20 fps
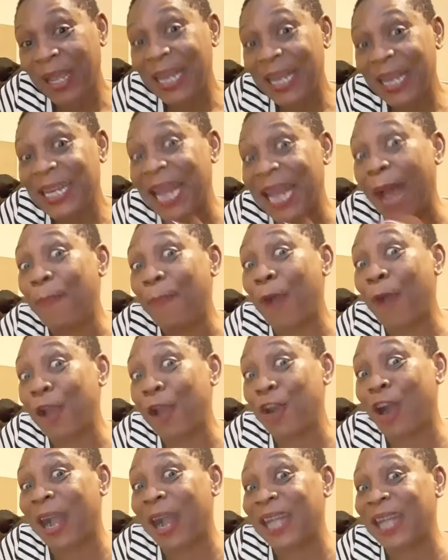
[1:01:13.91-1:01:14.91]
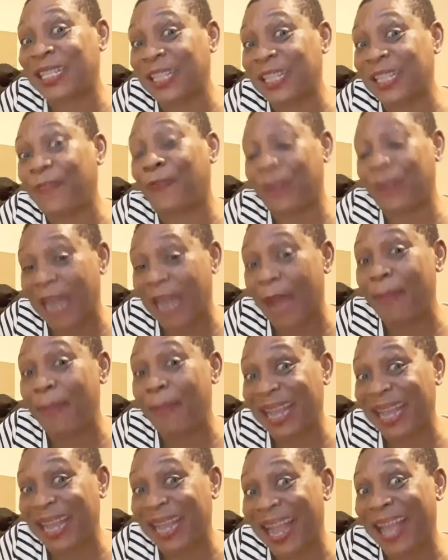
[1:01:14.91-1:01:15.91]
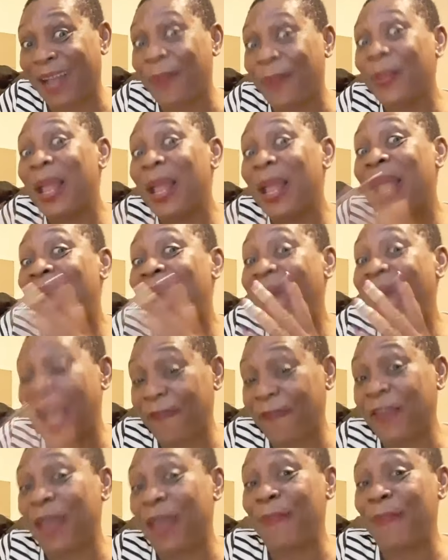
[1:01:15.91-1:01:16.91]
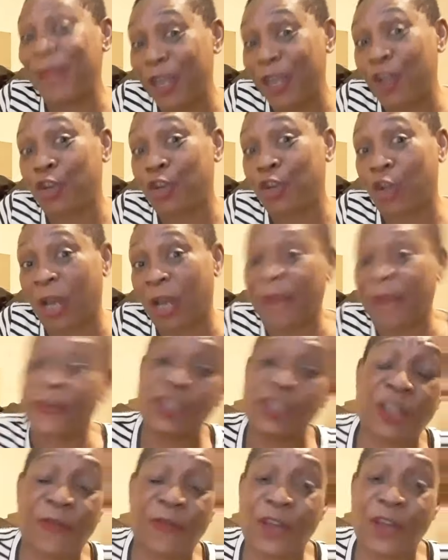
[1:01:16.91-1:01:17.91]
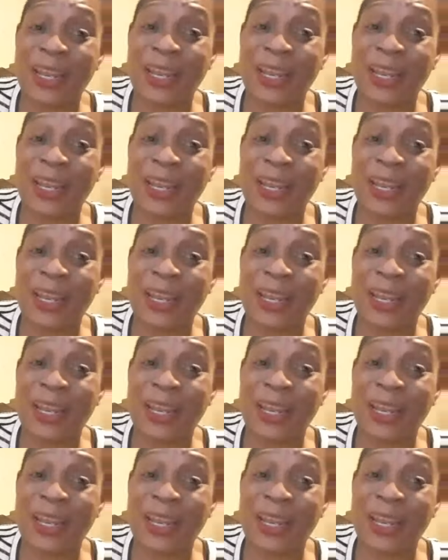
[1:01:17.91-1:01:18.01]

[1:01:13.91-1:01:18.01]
That boy don't got thief in America $500,000. First of all, they